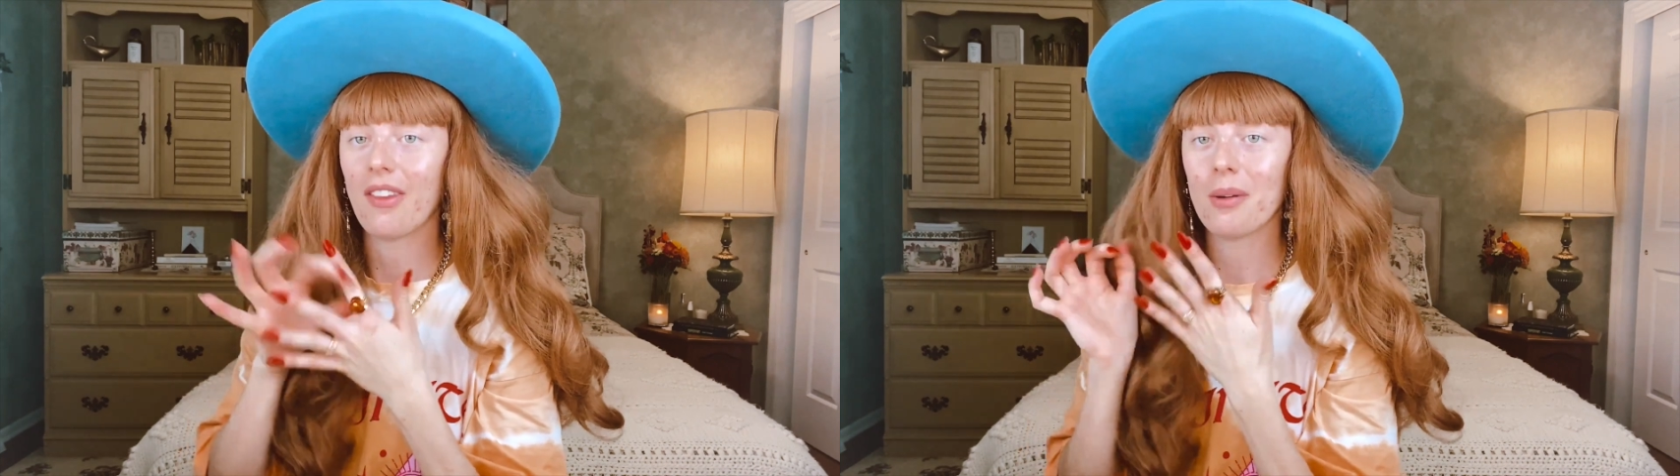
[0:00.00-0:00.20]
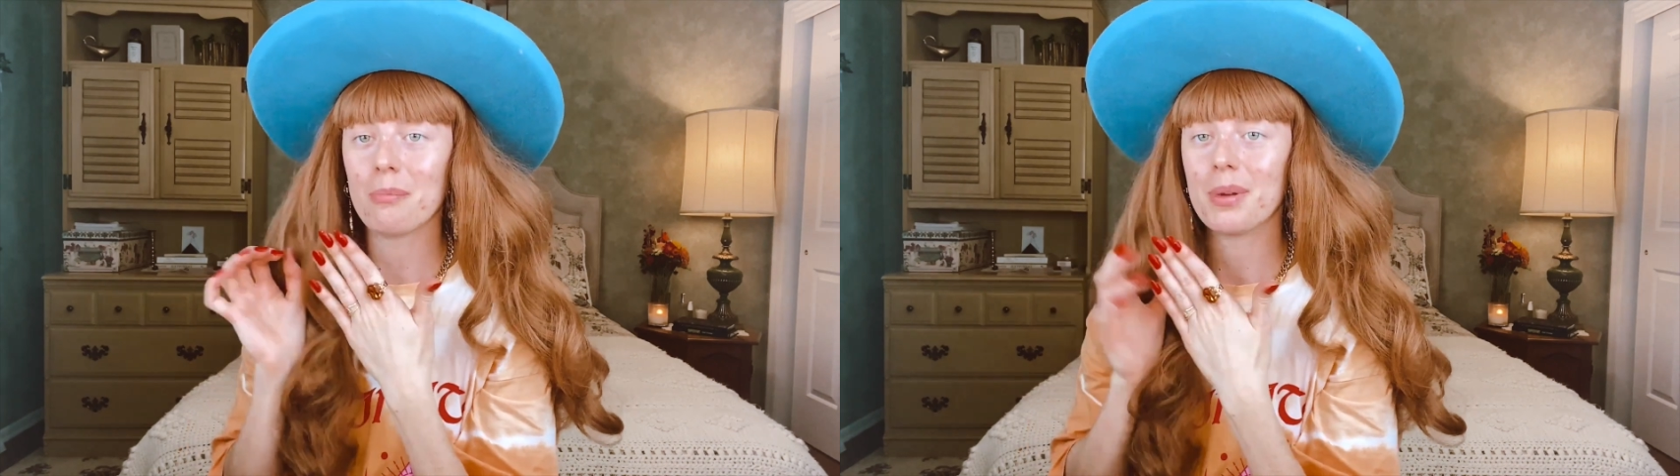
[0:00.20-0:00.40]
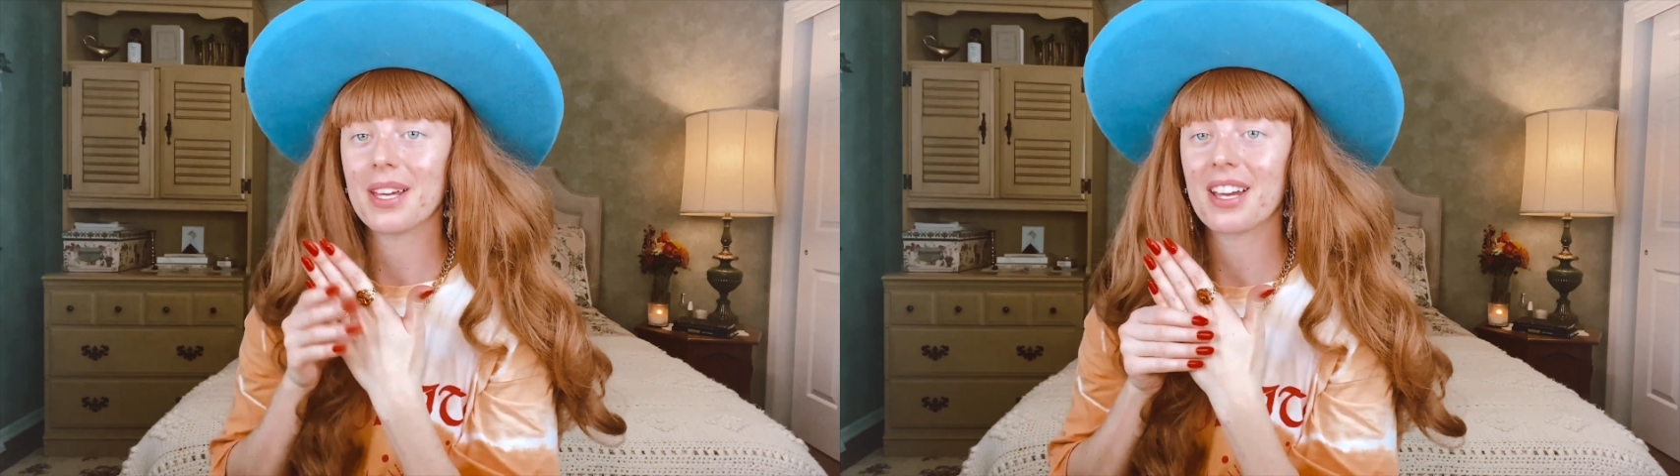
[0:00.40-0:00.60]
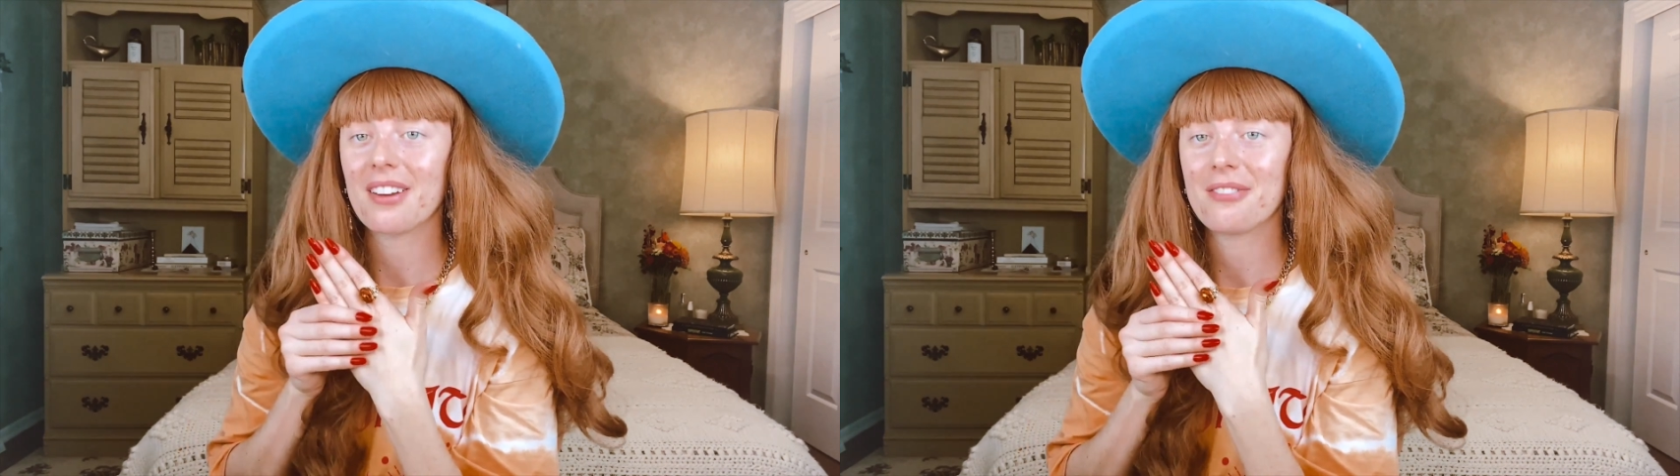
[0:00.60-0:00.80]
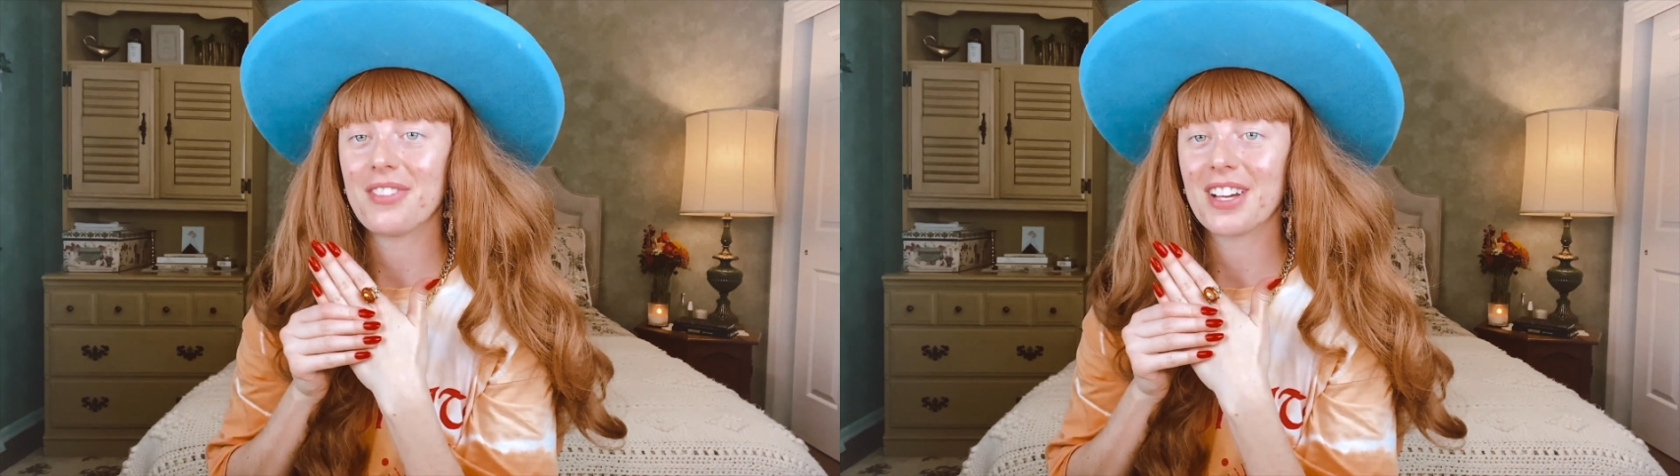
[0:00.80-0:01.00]
the big
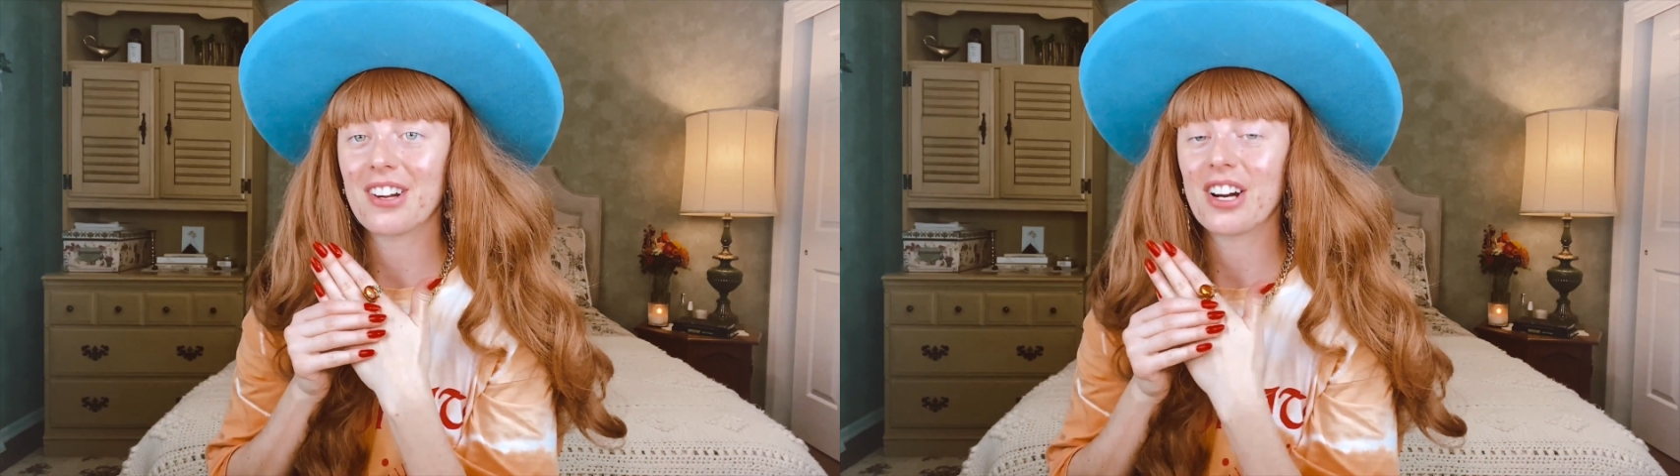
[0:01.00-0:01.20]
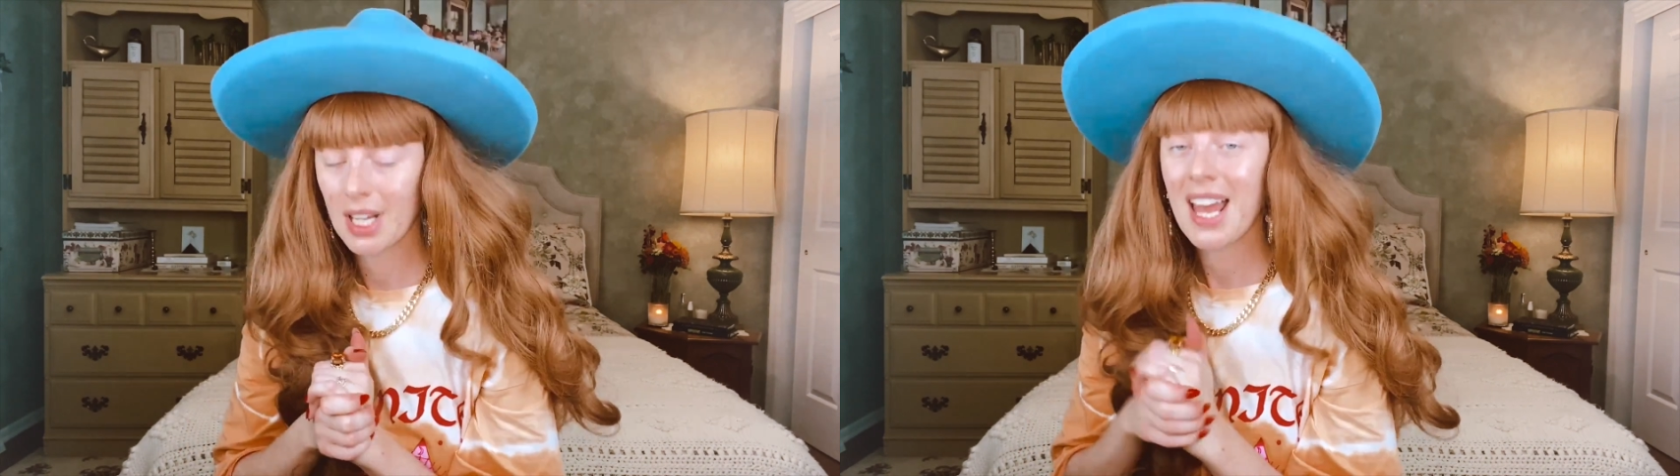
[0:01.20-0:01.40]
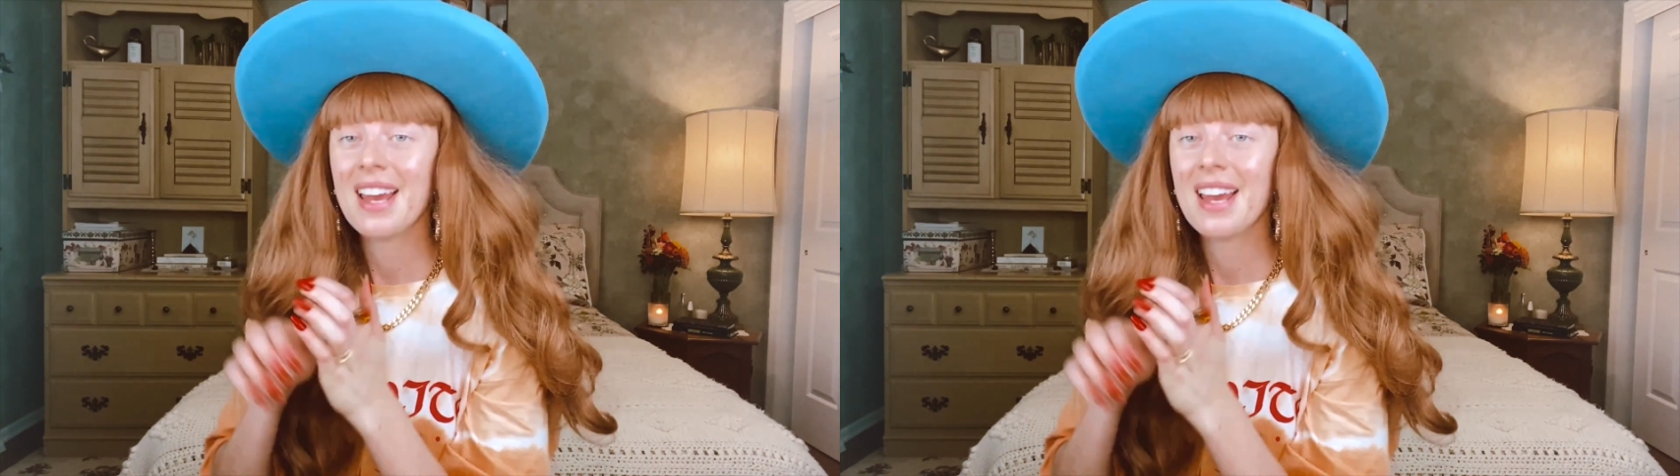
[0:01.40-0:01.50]
finger.